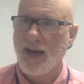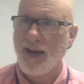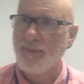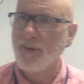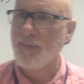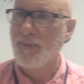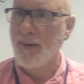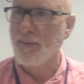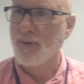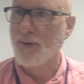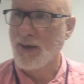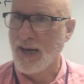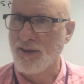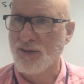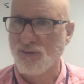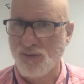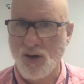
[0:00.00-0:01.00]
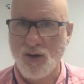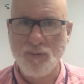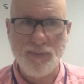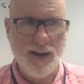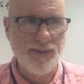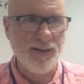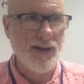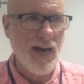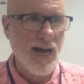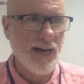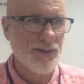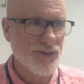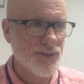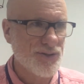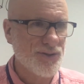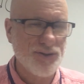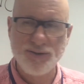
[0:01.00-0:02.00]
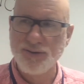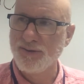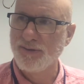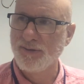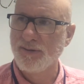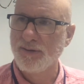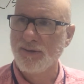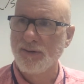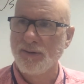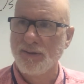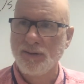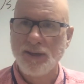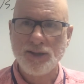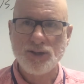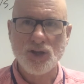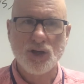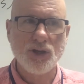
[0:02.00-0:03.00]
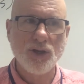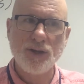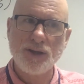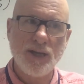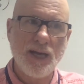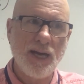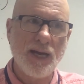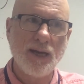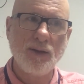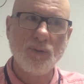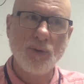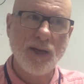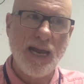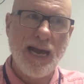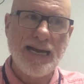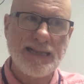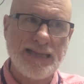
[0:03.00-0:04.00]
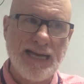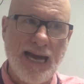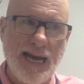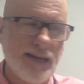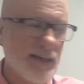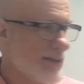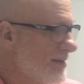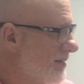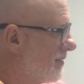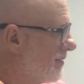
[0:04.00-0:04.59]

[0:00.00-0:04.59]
how many people got thrown by the knots? It's a good thing. We like that.